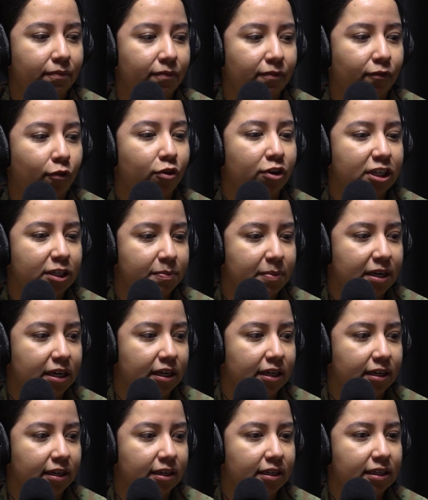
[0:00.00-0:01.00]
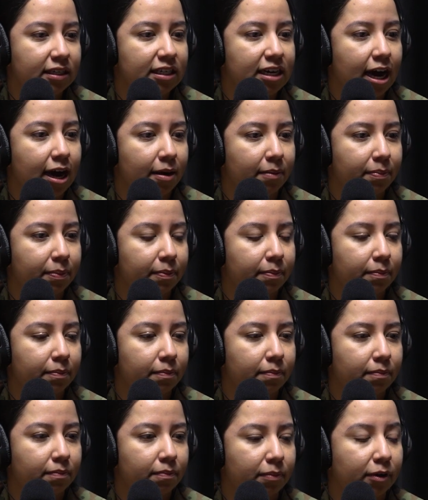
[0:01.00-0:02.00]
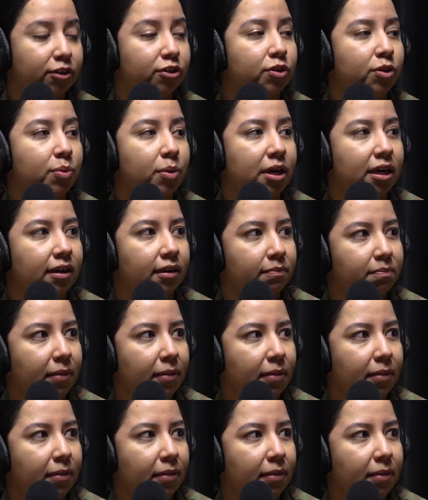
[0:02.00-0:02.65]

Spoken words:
forced me to stop pursuing